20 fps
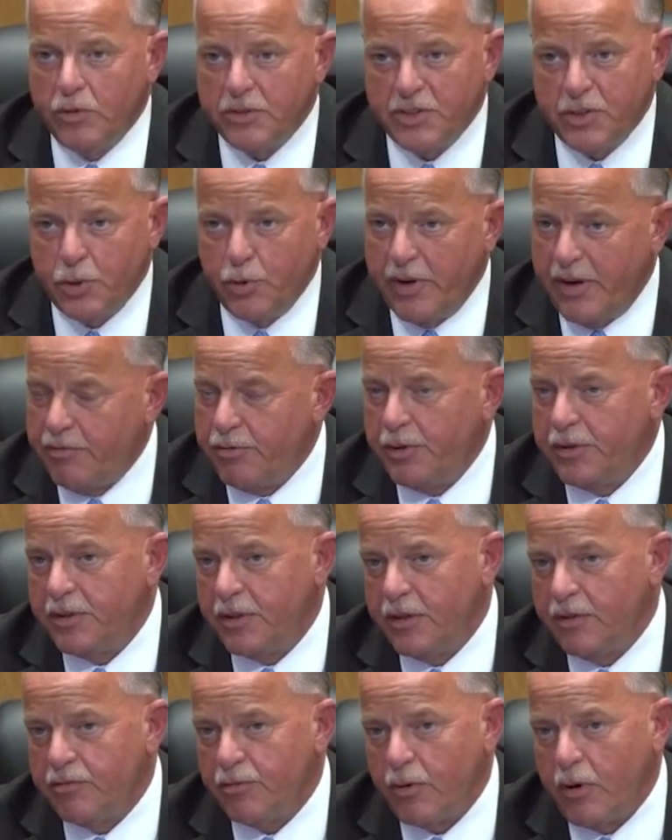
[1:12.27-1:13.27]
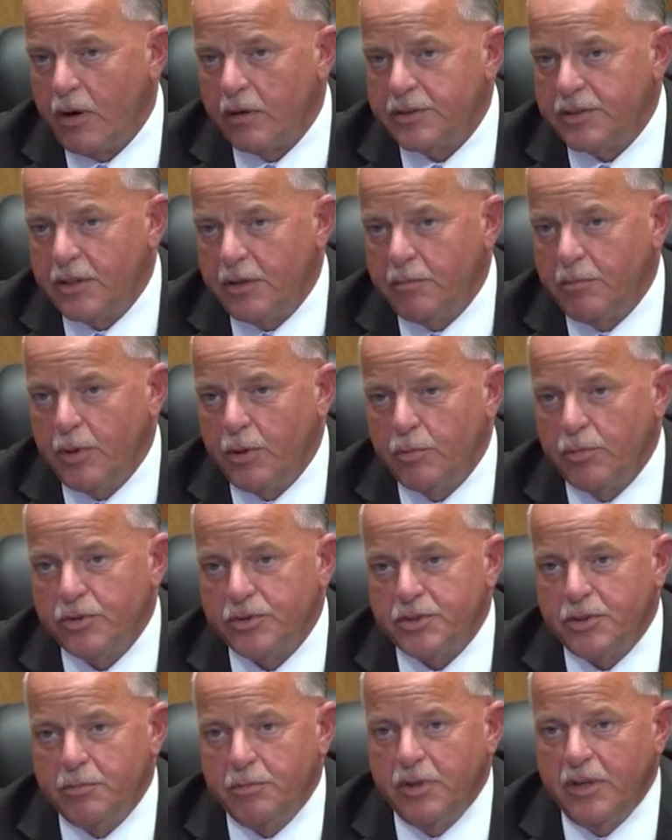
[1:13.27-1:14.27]
want to do everything for our team
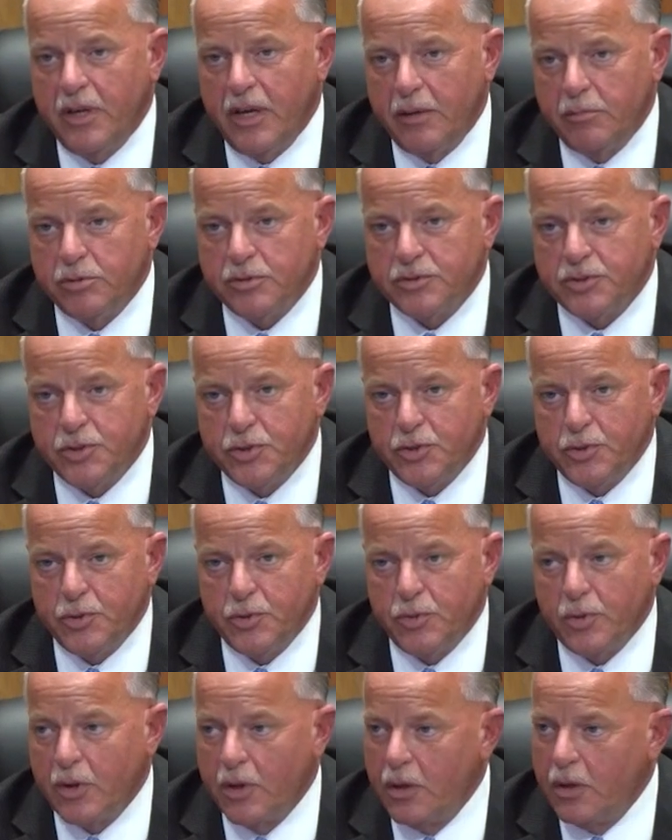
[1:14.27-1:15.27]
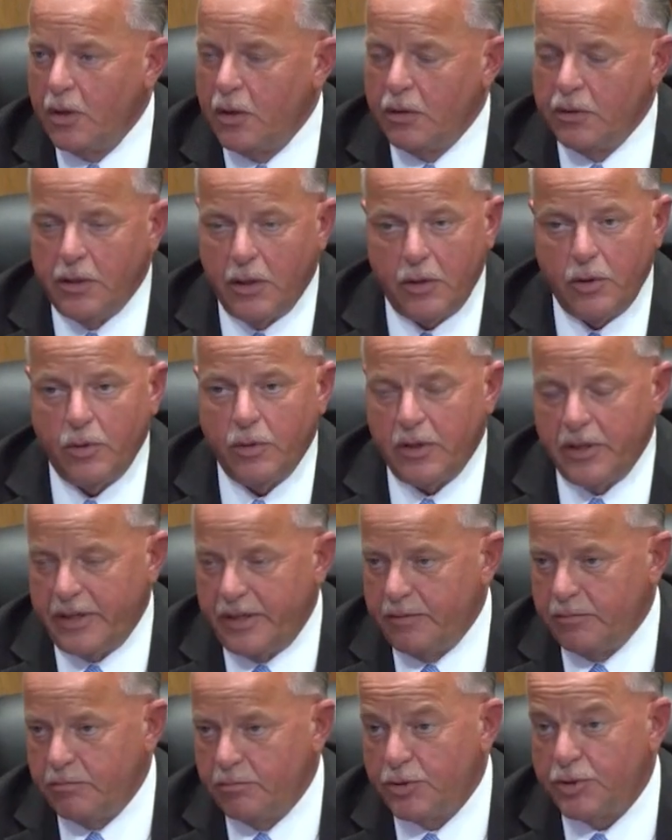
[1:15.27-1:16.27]
members to be able to not only